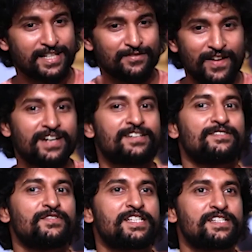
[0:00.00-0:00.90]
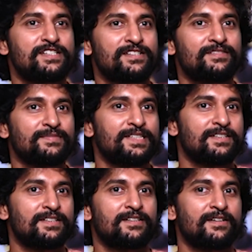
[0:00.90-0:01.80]
X factor which is
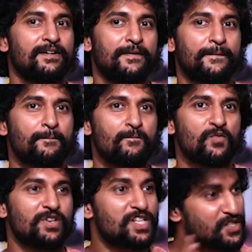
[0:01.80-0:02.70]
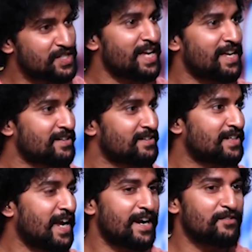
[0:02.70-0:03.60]
um, which is there
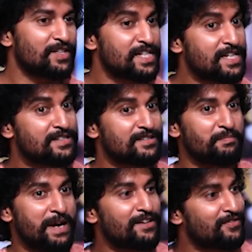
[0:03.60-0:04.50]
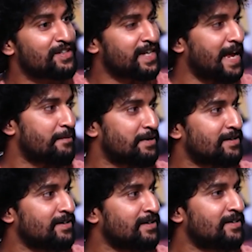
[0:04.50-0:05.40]
and which is made for the
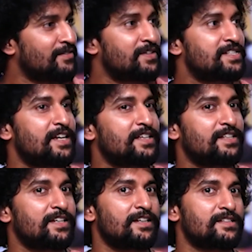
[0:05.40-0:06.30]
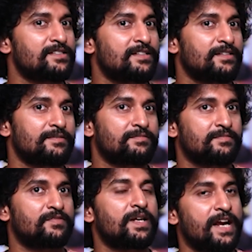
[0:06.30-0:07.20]
camera, which I think is a
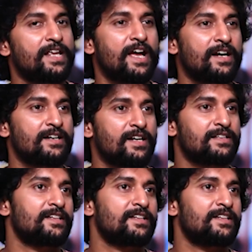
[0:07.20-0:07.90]
for any actor